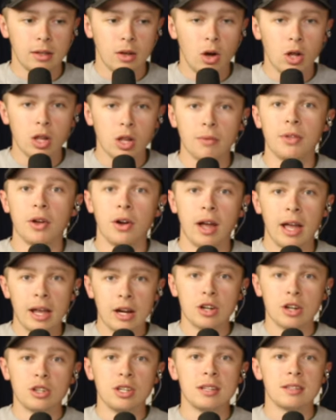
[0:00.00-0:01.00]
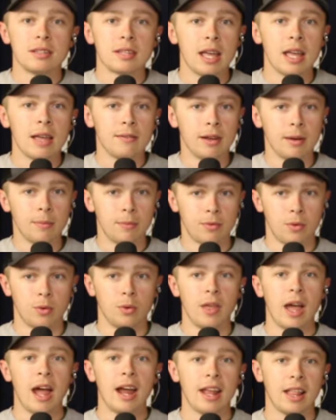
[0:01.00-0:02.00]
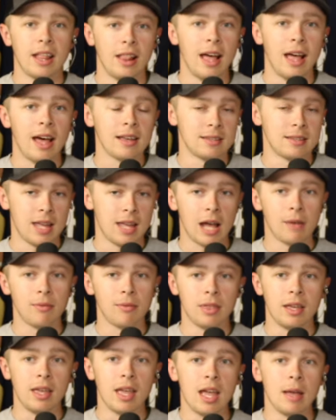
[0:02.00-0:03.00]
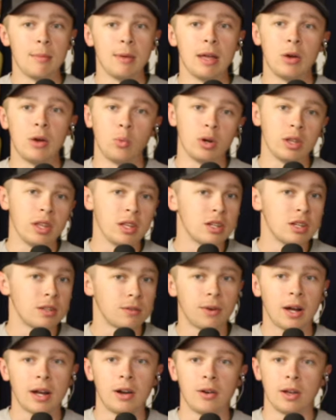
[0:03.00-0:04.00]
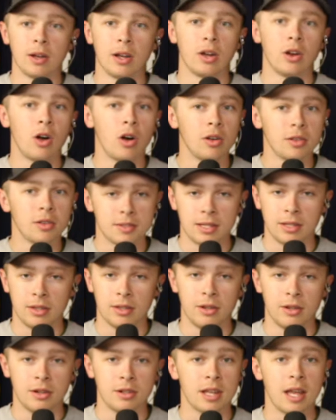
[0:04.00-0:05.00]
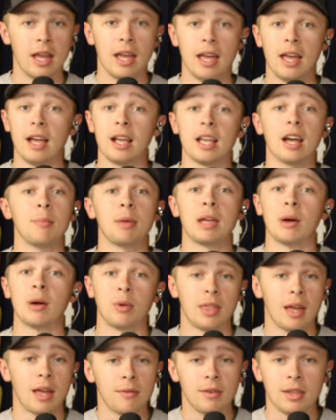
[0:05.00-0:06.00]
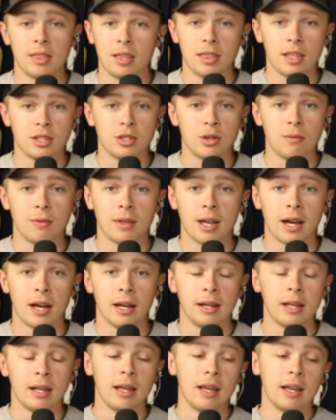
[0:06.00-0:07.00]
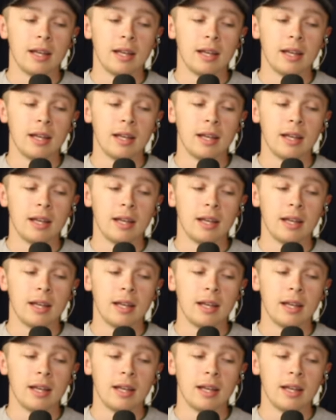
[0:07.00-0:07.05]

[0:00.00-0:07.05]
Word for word: all of their energy saved up for that last half of the game and really just firing on all cylinders and coming out with everything that you've got.